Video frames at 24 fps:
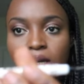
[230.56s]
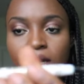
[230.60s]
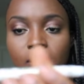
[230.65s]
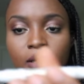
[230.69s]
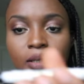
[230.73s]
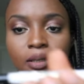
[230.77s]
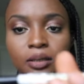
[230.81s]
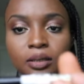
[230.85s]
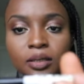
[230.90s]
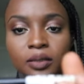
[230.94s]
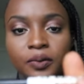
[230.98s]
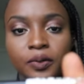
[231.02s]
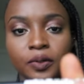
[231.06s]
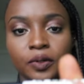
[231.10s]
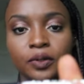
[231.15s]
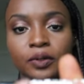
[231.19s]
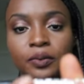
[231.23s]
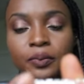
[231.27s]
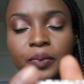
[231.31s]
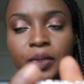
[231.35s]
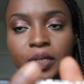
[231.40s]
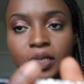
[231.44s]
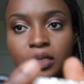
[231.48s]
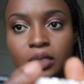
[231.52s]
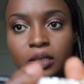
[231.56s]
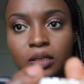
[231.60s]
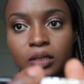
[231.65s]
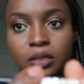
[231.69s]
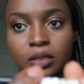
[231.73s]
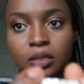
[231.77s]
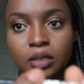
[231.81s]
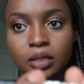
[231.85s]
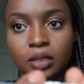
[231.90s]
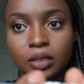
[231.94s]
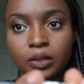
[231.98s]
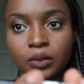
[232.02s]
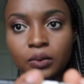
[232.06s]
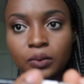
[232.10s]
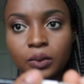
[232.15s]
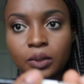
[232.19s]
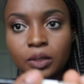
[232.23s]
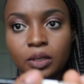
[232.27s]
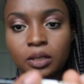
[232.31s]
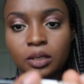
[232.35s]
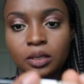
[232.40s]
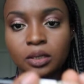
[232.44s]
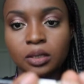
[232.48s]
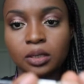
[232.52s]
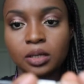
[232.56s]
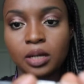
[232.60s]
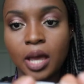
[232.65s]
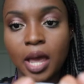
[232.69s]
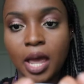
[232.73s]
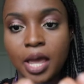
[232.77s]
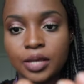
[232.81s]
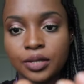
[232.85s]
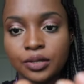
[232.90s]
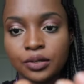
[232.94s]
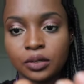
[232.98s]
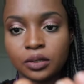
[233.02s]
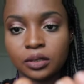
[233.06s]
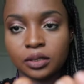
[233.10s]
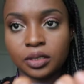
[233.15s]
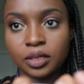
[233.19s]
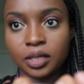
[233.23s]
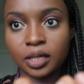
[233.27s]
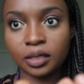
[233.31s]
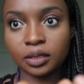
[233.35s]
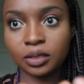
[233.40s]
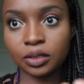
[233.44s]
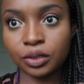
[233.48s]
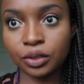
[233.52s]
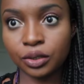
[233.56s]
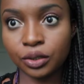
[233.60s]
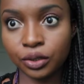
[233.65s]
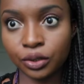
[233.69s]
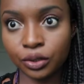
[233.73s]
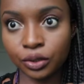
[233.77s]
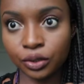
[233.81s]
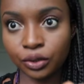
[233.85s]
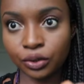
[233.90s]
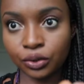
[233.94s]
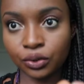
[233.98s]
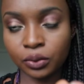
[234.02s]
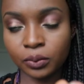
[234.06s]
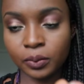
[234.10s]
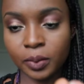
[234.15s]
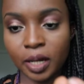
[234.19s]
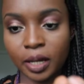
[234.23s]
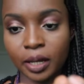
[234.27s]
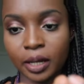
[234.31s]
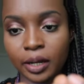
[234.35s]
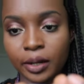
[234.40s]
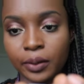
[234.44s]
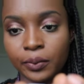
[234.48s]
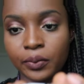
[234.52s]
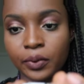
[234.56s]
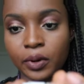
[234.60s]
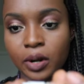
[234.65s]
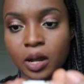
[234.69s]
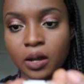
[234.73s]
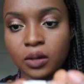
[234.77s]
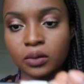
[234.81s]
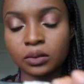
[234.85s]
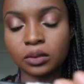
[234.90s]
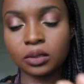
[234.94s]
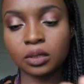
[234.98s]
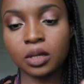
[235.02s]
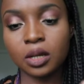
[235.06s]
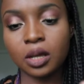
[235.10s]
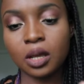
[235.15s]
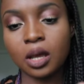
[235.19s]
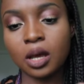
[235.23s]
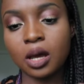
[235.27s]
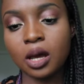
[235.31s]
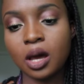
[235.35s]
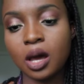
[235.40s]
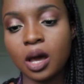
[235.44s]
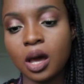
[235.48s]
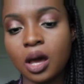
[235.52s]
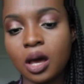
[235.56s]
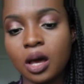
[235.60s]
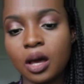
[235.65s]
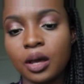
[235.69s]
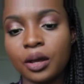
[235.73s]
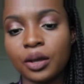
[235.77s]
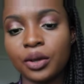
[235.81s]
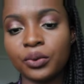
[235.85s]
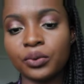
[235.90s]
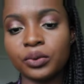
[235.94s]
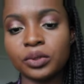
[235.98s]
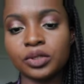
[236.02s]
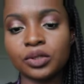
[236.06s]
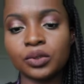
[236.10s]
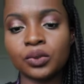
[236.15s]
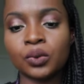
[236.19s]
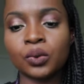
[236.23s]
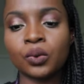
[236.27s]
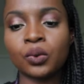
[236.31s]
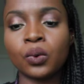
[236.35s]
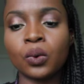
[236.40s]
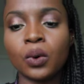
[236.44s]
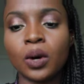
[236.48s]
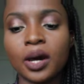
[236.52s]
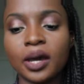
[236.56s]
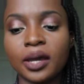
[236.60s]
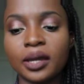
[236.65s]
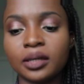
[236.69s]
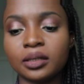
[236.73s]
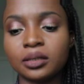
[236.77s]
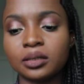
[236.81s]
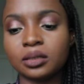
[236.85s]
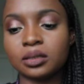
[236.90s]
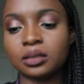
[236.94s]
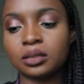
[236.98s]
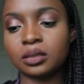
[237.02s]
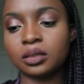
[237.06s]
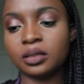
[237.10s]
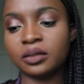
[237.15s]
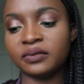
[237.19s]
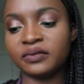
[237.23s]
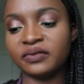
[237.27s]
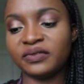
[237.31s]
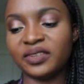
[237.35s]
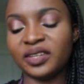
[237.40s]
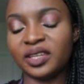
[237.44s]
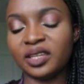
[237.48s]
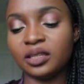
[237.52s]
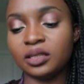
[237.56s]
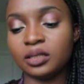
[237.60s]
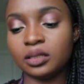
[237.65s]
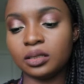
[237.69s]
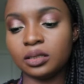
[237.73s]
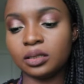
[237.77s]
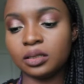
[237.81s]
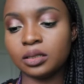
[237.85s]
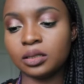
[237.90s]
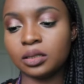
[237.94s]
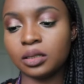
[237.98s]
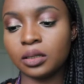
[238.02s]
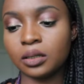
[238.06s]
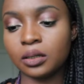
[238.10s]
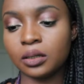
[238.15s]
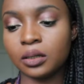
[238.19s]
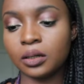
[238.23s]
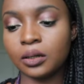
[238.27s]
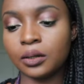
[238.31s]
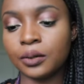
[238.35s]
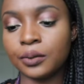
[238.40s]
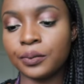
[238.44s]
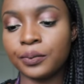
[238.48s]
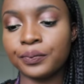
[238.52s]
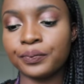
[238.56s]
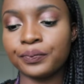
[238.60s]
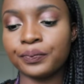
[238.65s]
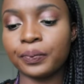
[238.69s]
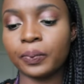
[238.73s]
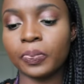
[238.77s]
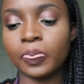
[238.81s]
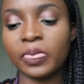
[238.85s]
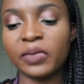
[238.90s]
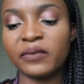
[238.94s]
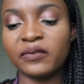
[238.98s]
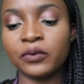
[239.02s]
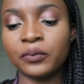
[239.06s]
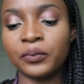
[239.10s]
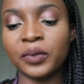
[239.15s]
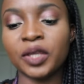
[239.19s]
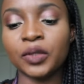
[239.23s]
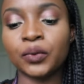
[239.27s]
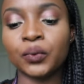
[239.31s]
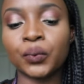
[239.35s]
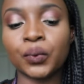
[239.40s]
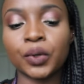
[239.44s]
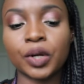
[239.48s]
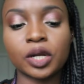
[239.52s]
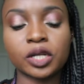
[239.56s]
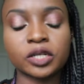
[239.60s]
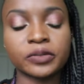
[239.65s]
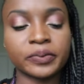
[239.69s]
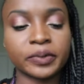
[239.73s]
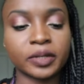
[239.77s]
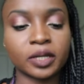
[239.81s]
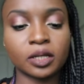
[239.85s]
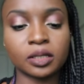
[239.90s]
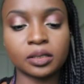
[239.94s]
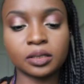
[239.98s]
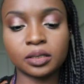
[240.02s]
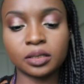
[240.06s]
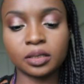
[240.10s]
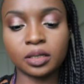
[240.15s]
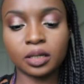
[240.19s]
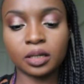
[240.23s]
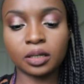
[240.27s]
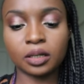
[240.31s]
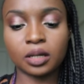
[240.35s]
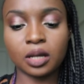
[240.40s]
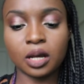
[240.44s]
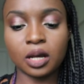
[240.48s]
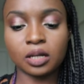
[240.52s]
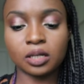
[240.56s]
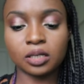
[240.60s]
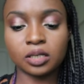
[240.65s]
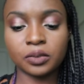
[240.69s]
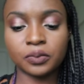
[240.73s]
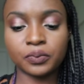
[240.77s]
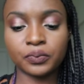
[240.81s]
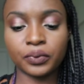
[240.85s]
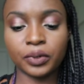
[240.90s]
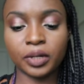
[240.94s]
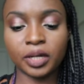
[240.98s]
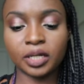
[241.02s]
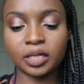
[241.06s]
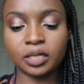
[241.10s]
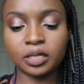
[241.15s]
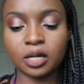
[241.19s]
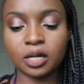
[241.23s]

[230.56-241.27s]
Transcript: and the pencil on the other one. I used it to do my eyebrows. Uh, it was quite convenient. Um, for me it works because the color is pretty